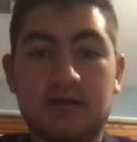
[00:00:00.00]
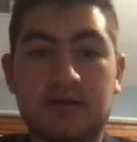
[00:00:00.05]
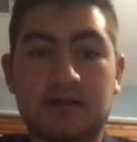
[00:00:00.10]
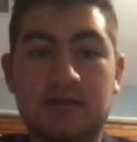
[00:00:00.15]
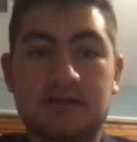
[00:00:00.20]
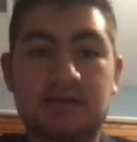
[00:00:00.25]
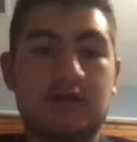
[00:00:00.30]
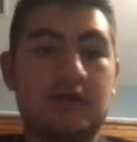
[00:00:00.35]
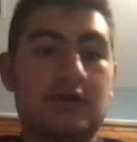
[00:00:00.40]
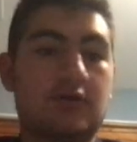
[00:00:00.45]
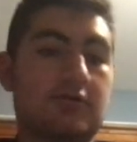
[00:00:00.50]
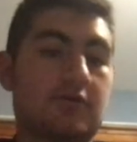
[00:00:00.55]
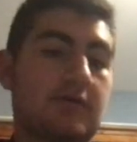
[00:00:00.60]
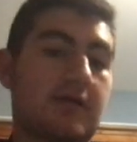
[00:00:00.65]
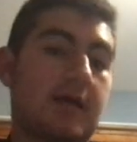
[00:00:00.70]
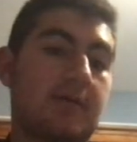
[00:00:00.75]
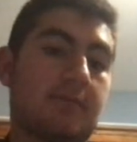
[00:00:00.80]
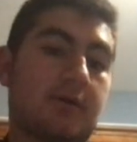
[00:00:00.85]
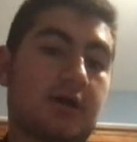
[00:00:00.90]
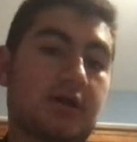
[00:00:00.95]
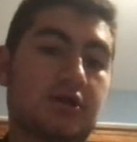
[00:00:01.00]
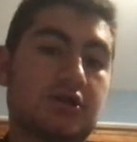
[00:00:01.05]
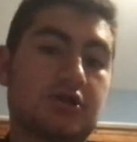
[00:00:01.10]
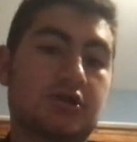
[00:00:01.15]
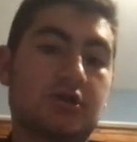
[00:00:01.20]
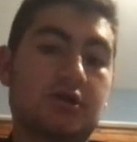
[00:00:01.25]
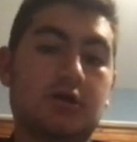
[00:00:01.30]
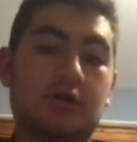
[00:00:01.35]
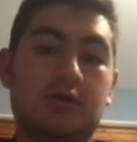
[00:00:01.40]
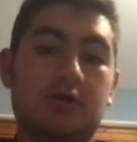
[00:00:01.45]
let's say you don't know that
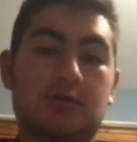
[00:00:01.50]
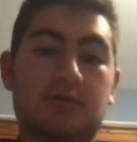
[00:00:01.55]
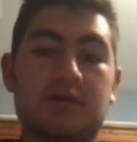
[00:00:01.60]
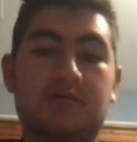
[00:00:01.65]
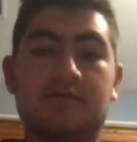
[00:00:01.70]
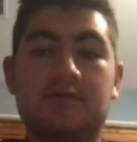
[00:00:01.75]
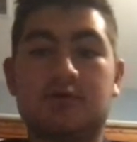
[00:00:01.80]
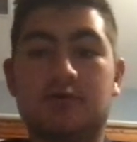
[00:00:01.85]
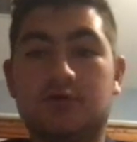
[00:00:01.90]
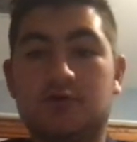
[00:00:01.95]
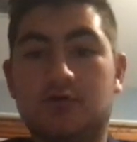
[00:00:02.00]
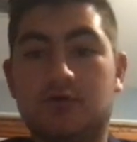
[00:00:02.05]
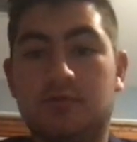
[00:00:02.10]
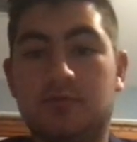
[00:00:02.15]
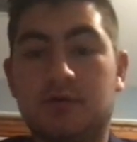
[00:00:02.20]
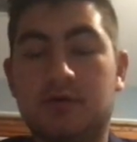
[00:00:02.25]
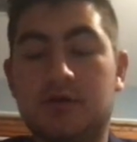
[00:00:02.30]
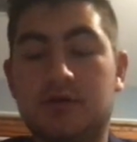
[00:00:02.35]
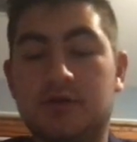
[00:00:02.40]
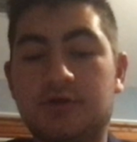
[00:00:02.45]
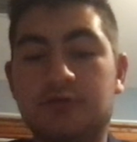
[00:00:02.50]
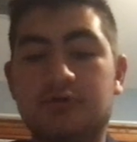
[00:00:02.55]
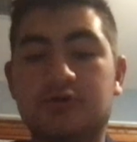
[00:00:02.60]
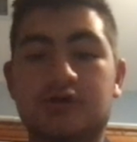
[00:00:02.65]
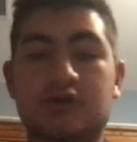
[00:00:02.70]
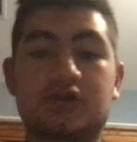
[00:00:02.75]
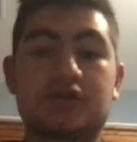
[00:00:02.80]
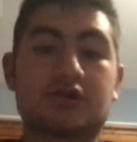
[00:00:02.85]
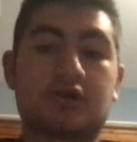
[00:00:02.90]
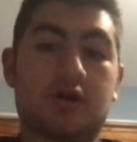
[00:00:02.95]
much, a little bit of a noob, you
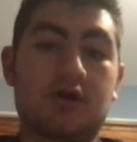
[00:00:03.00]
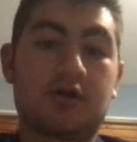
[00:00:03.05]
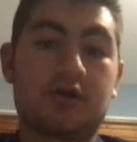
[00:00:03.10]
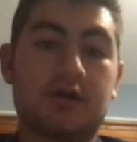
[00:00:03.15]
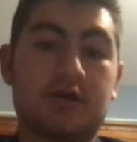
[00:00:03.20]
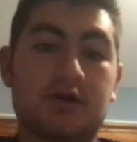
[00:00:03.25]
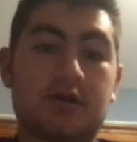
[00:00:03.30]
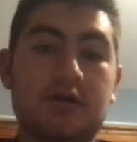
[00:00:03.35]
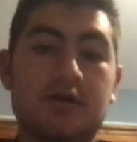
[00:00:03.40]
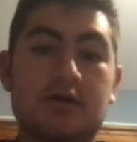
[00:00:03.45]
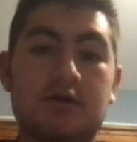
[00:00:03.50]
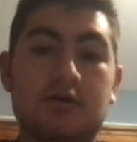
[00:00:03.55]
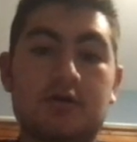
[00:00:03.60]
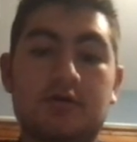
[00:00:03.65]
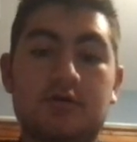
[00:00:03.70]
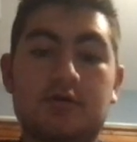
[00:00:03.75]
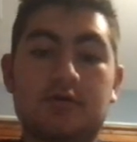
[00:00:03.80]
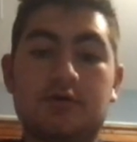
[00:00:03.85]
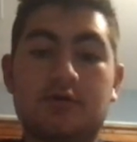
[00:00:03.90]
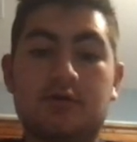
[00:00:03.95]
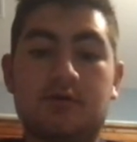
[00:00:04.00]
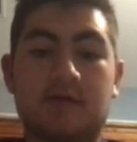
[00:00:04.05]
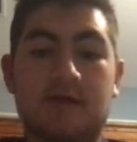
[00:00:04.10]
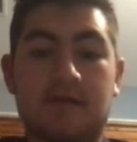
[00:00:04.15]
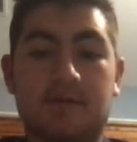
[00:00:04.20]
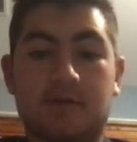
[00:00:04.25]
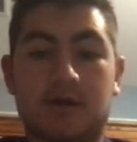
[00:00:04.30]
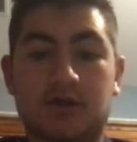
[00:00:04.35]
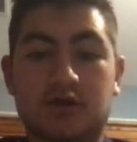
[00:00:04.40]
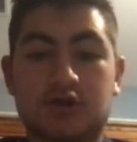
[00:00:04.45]
just started, you don't know
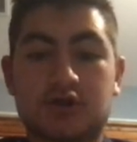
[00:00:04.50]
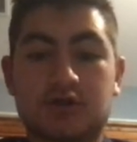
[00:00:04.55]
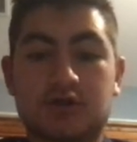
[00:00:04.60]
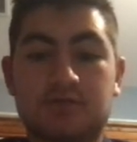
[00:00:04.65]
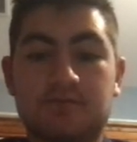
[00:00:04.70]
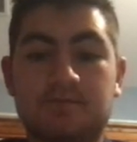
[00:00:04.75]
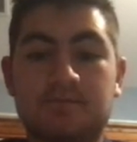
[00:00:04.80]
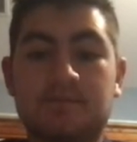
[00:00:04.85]
that much.